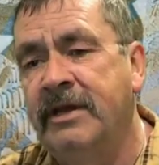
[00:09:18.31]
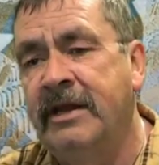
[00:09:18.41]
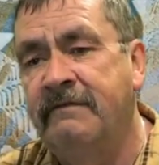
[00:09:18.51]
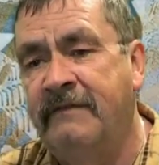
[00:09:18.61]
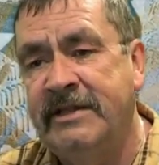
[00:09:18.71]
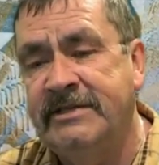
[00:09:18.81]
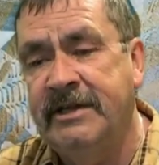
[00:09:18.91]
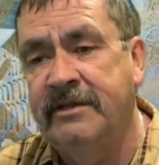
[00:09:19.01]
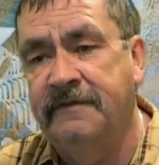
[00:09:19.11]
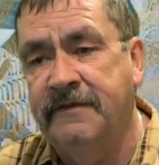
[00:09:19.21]
being
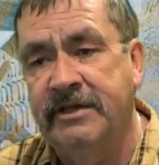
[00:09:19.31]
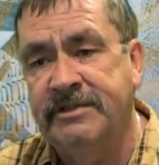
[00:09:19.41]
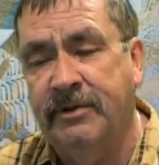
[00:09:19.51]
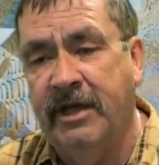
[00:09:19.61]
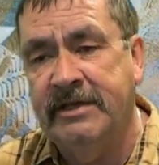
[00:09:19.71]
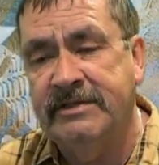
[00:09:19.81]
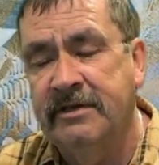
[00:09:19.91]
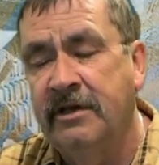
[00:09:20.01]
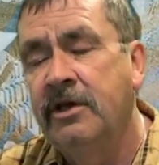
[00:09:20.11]
invented in the first place.